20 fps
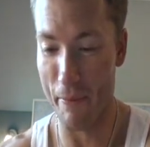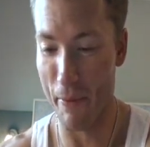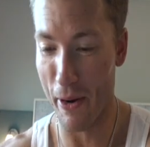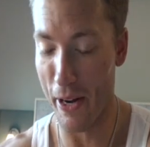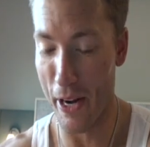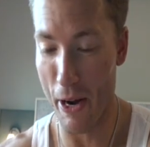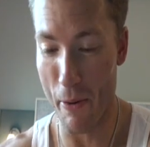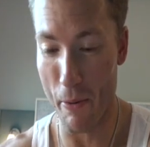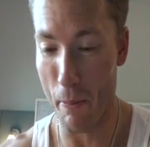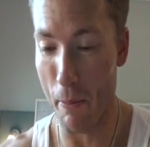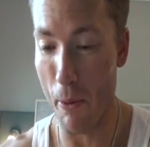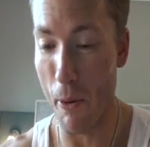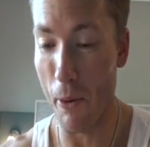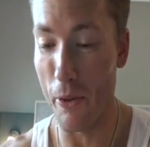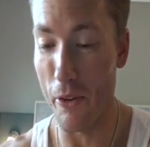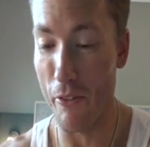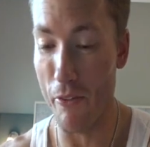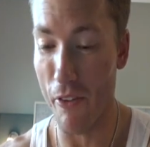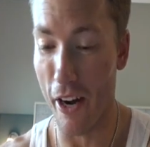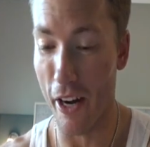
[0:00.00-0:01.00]
right now we're
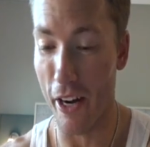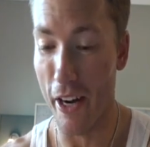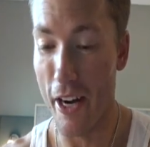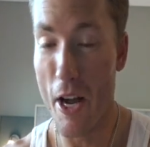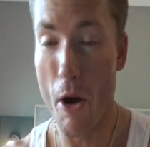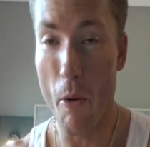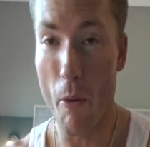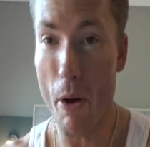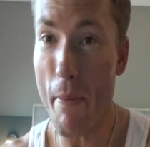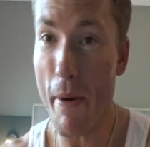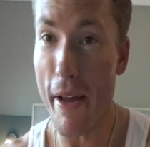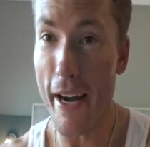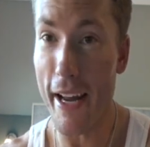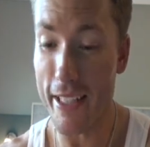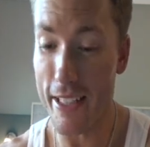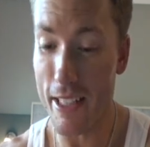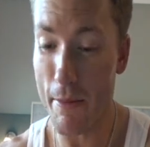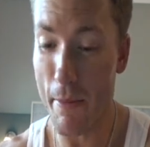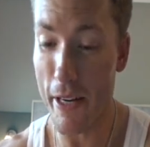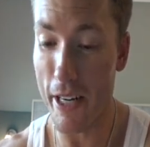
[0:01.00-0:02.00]
pulling fire. We might
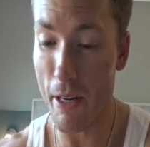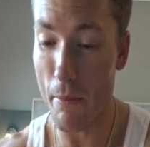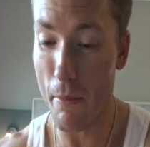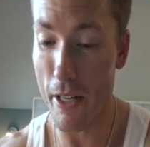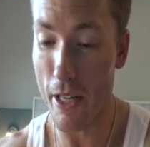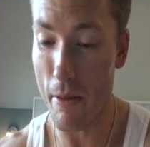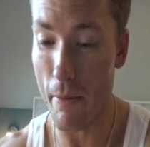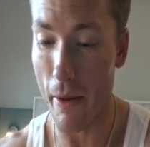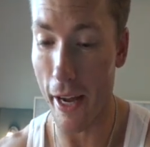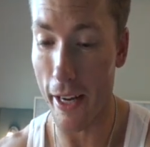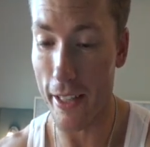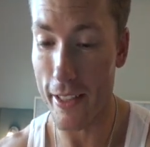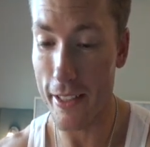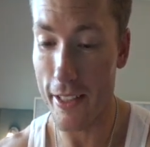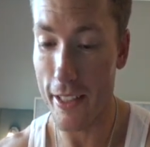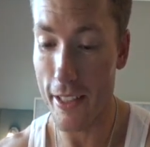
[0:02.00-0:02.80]
actually make our money back.